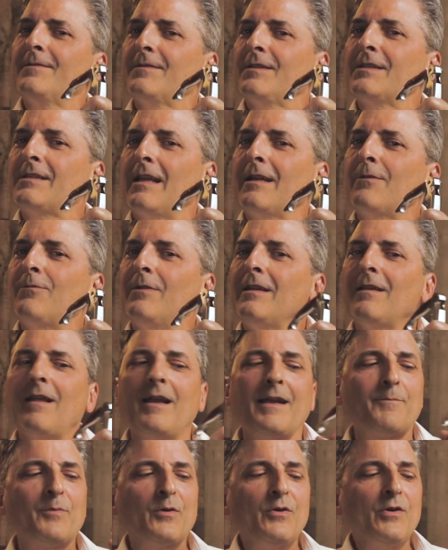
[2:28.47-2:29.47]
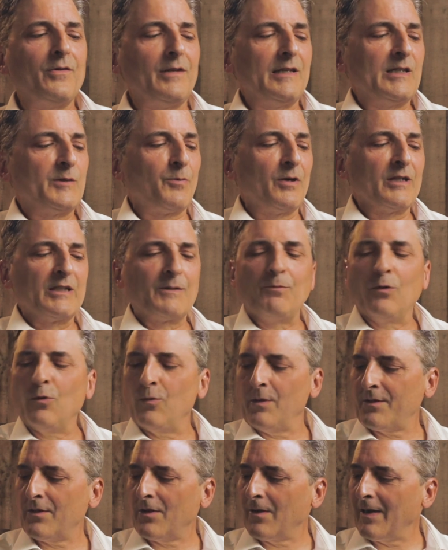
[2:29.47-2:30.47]
just like we like Bernoulli's principle
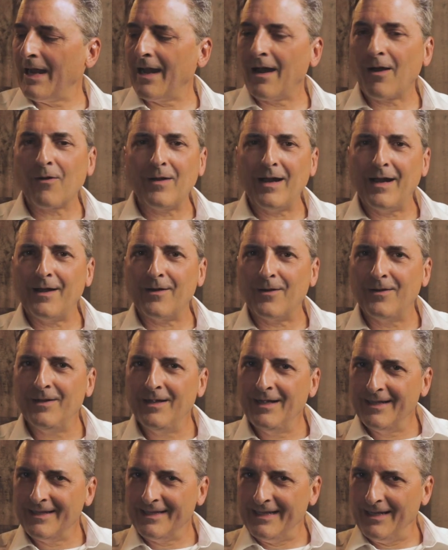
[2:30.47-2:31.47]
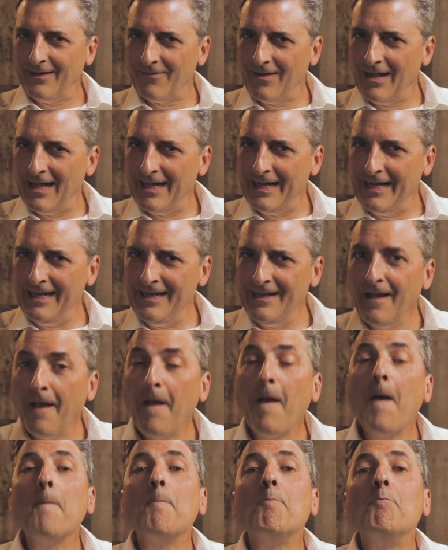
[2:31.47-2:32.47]
with our aerator, get ready,
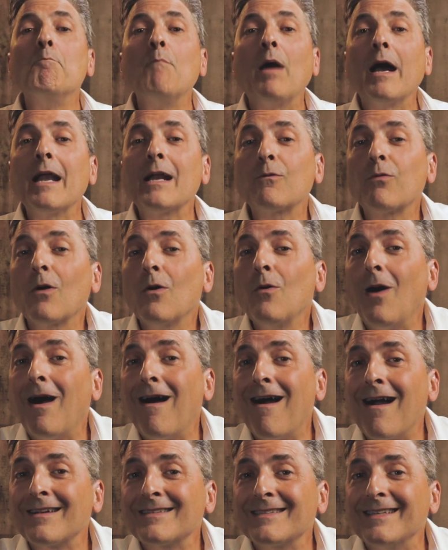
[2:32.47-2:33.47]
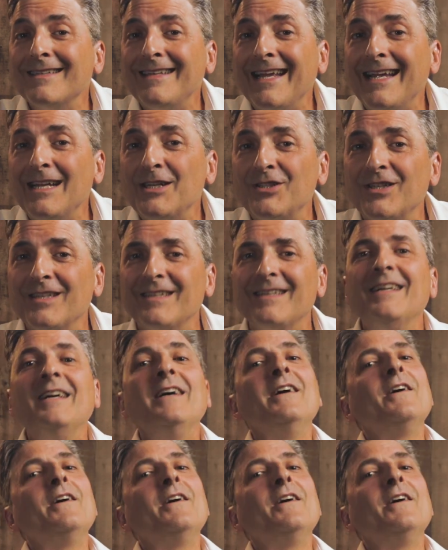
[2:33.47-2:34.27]
micro-oxidation.